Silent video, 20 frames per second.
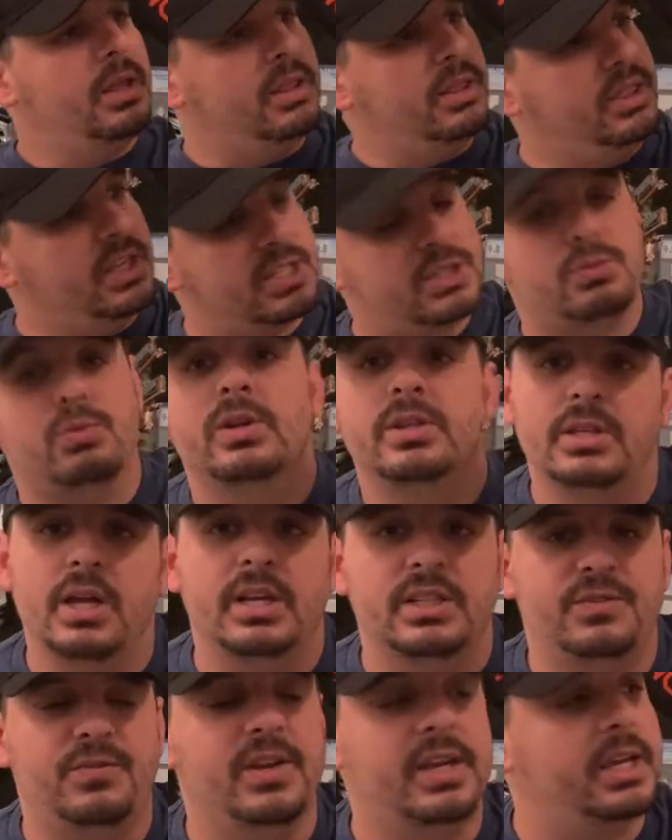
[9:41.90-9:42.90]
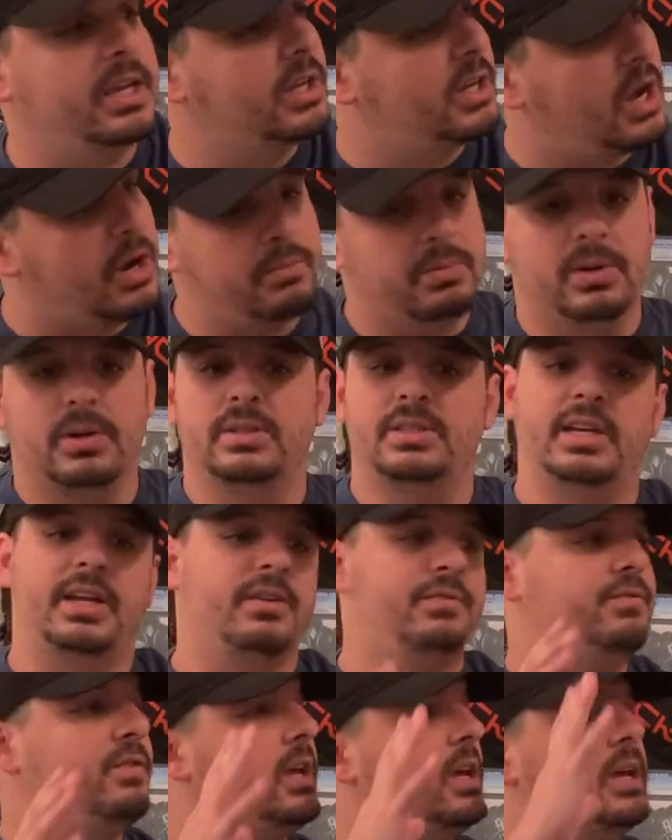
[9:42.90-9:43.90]
This one does fit in cupboards. It
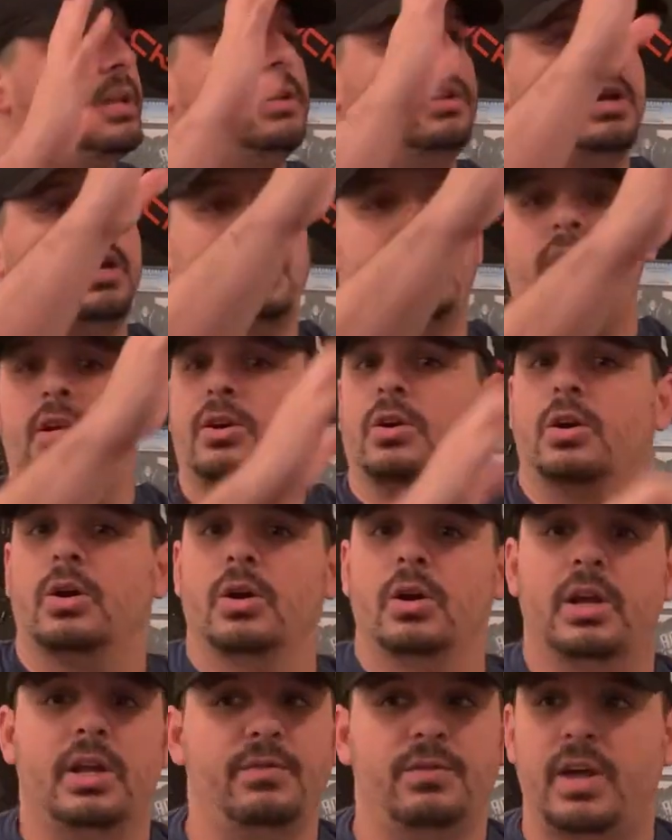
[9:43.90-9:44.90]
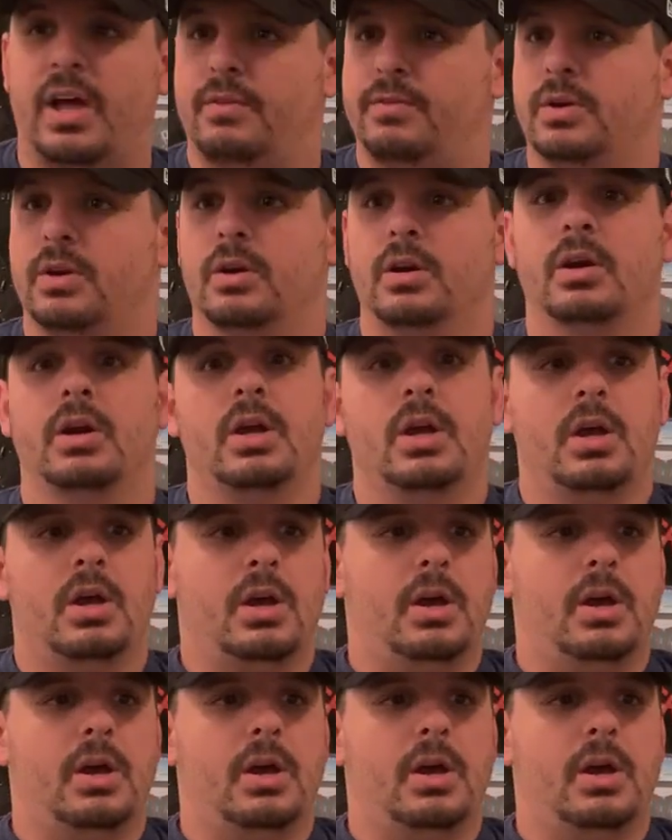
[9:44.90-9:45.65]
can fit in your, if you have your